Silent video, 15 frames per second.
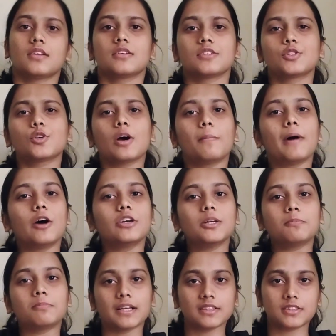So
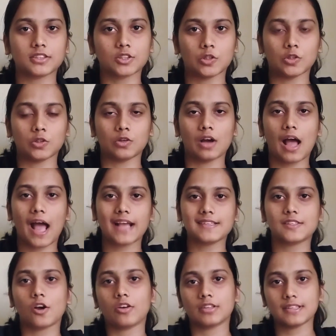about a month ago,
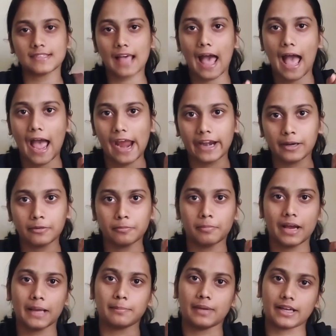I saw this
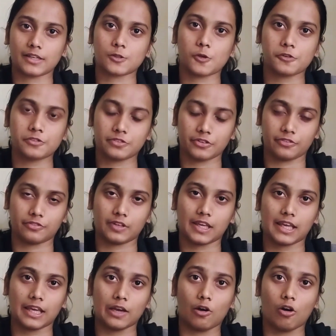ad by Microsoft
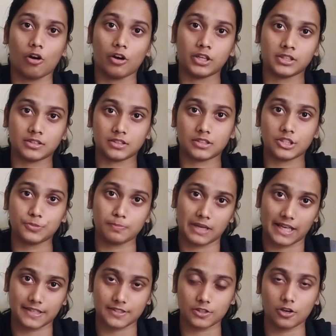Swiftkey on the
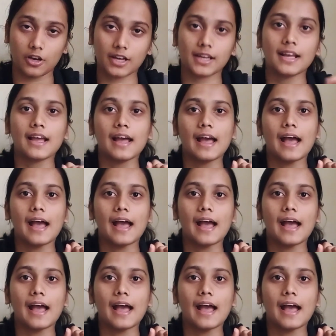Play Store,